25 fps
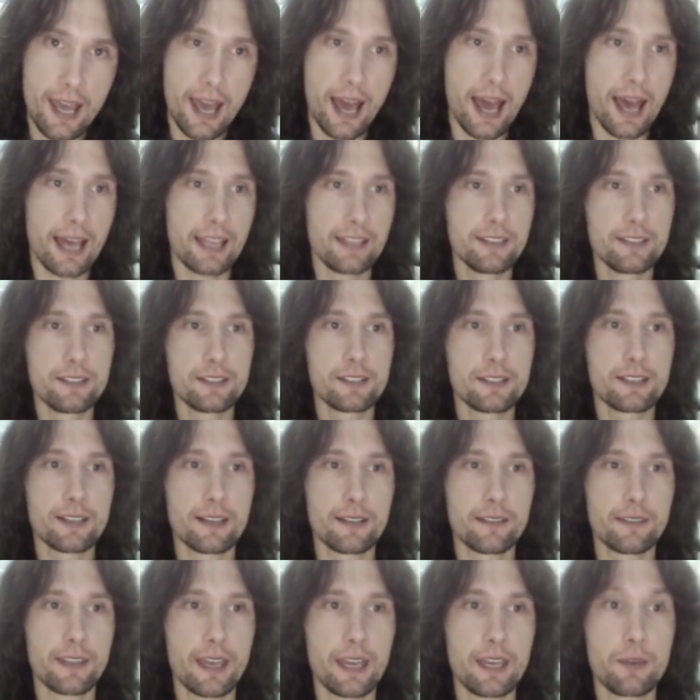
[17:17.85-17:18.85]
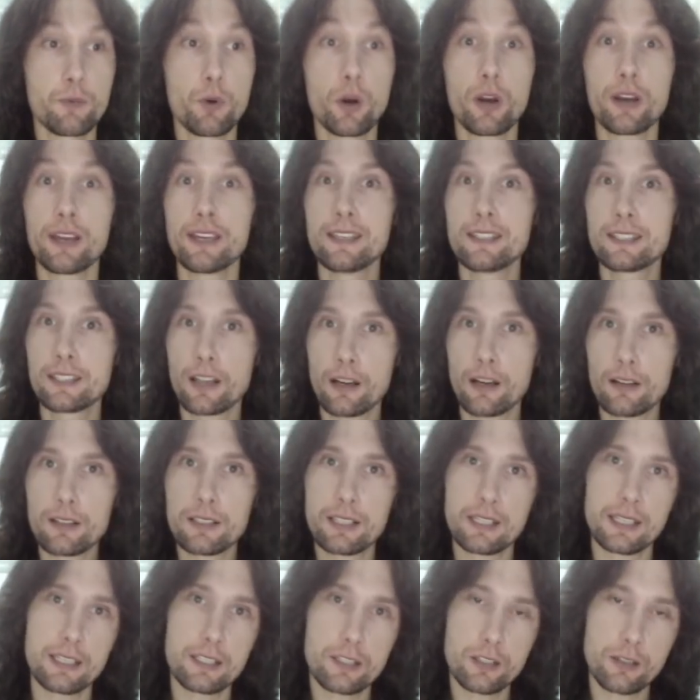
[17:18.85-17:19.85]
and they were
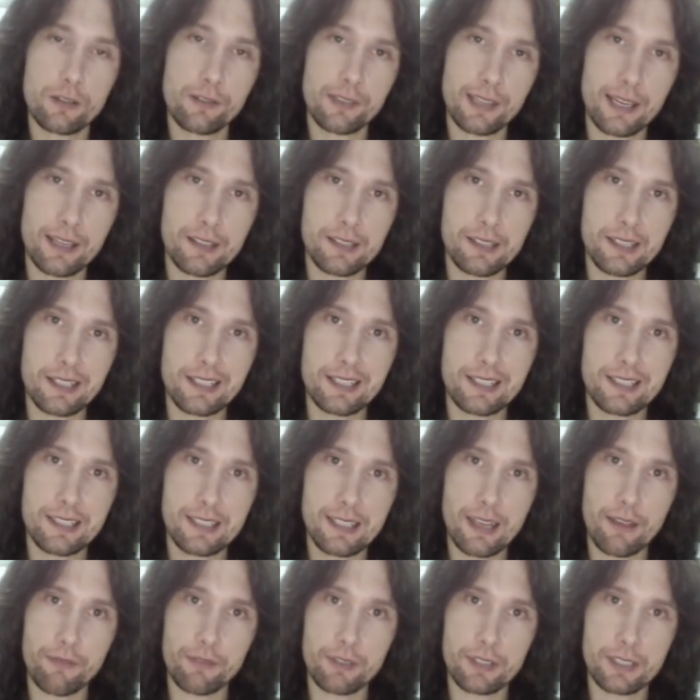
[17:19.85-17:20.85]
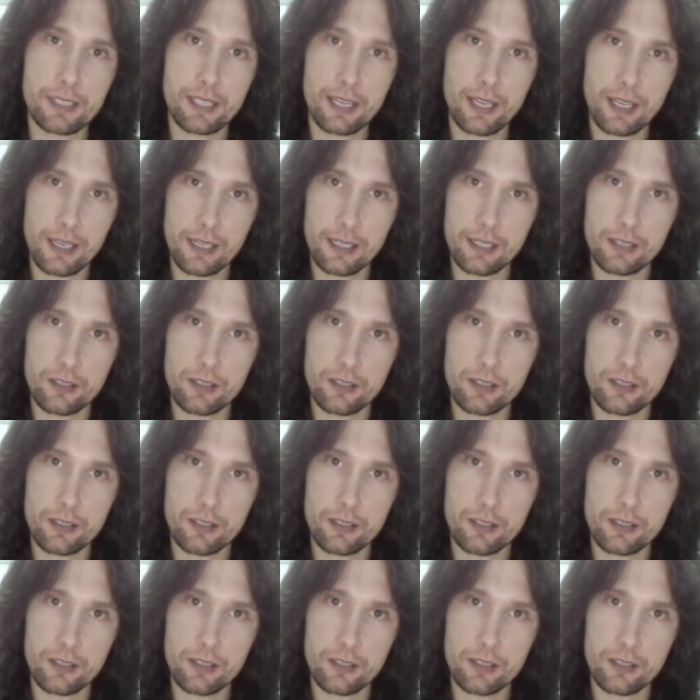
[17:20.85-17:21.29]
inducted in 2017